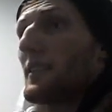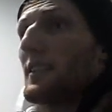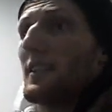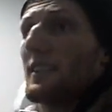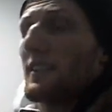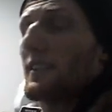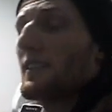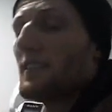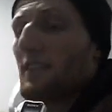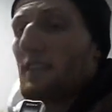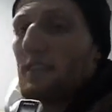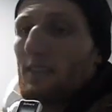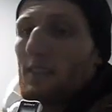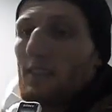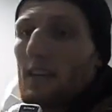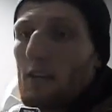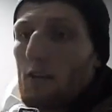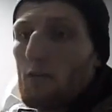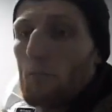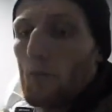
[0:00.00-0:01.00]
He's
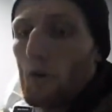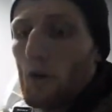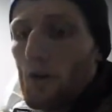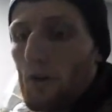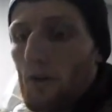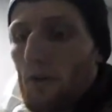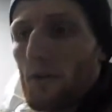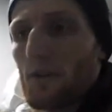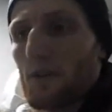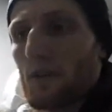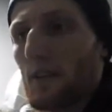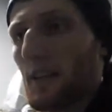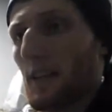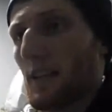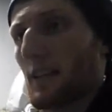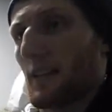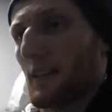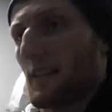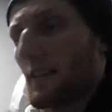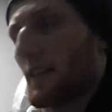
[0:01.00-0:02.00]
the our motor,
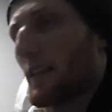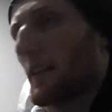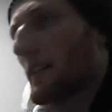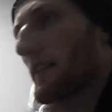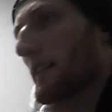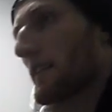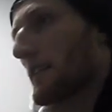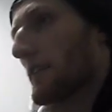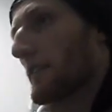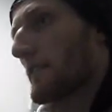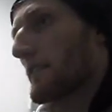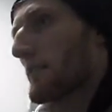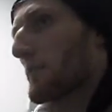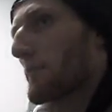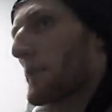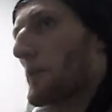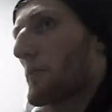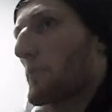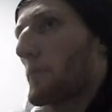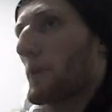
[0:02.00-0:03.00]
like the
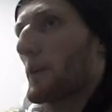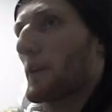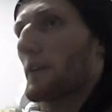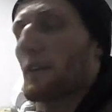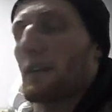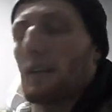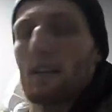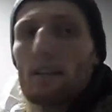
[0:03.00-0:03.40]
main part.